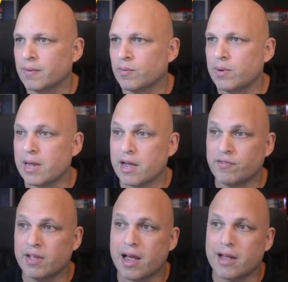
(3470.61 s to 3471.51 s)
We have
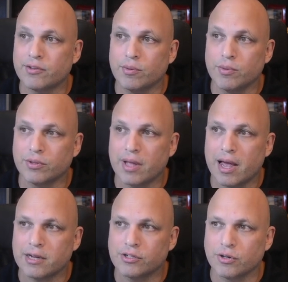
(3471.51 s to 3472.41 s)
the attribute
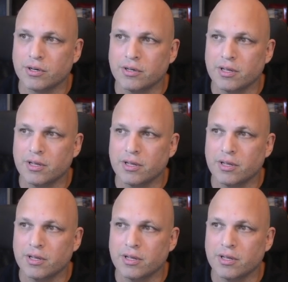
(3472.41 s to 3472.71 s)
editor.